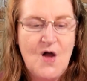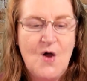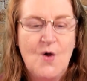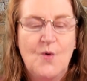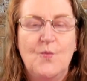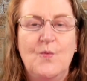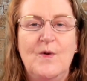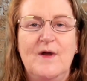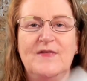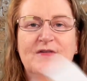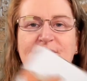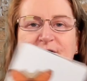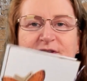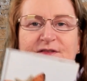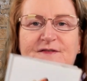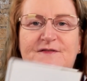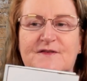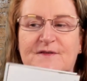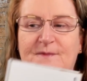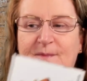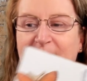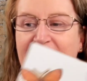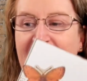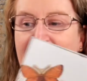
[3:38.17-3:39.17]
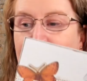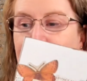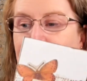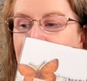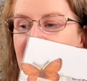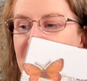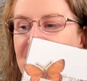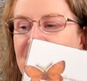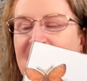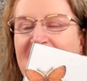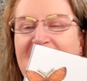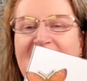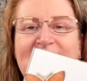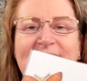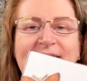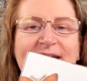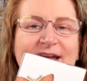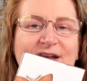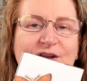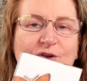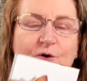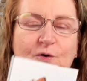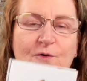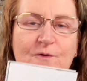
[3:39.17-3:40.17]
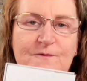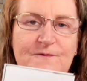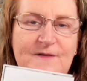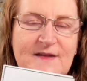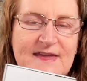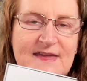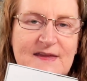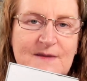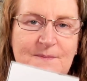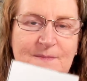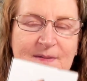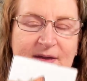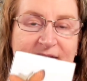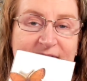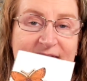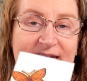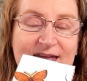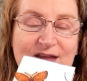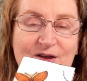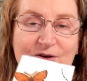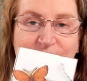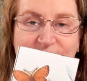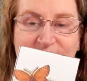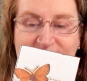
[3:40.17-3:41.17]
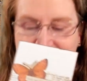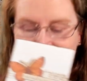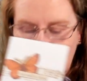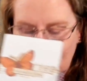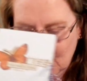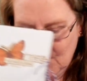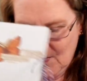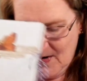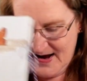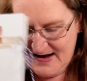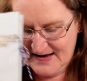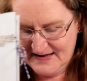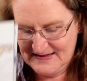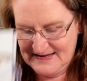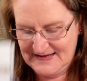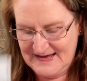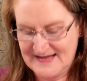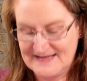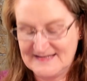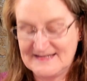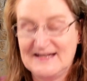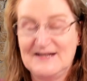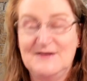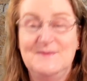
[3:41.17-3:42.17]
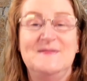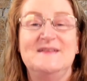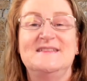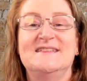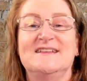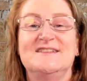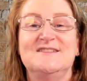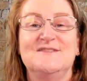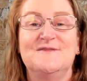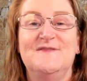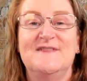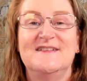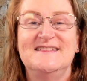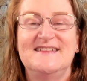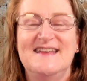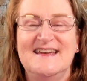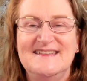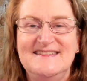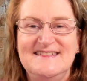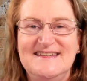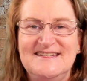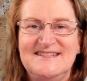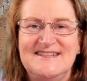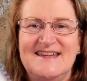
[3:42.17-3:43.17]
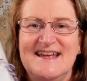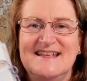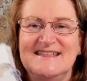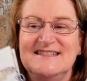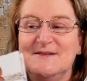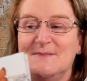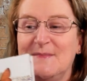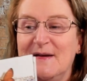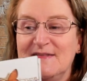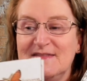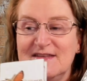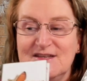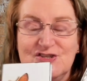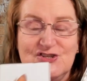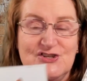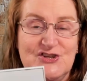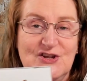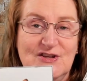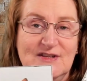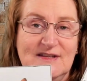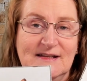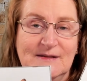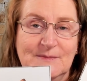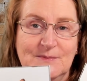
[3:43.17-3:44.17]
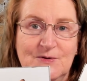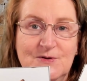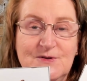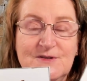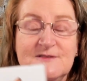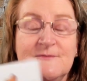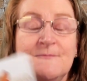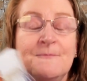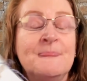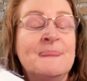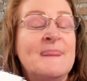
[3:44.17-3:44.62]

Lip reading: whether it's from Art by Marlene or Vicky P or Dina Wakely, it's going to be such a fantastic chance to make these cute little books.